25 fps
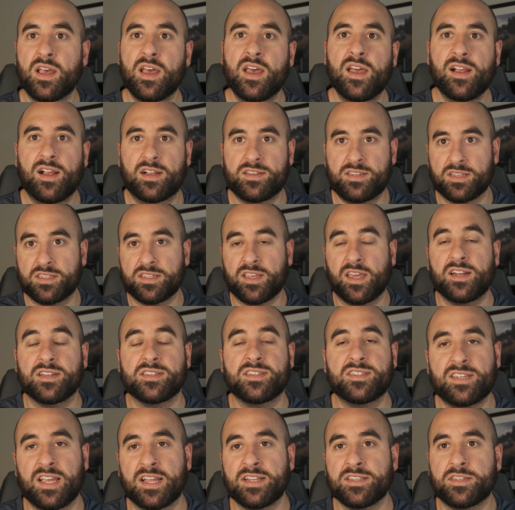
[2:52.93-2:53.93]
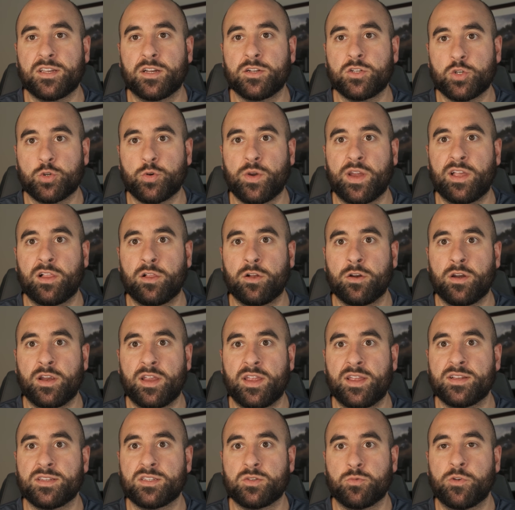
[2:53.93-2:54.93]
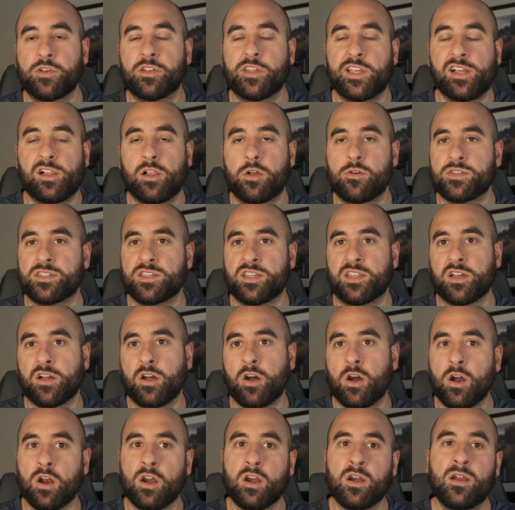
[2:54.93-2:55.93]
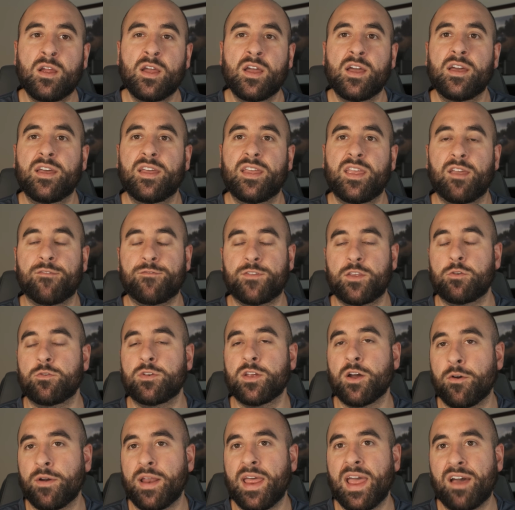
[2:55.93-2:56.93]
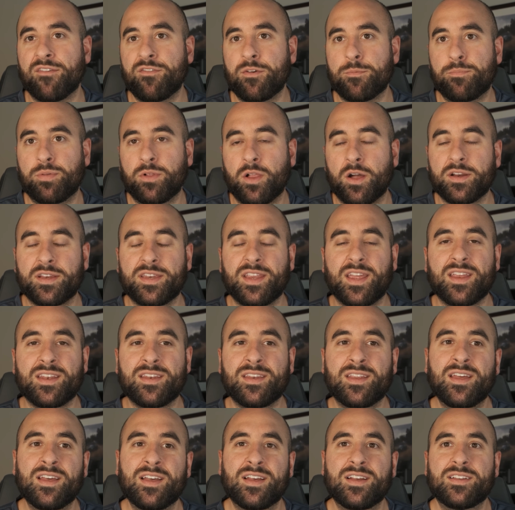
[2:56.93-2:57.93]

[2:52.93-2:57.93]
because it's going to sense a trailer is really close to the car if you don't have it plugged in.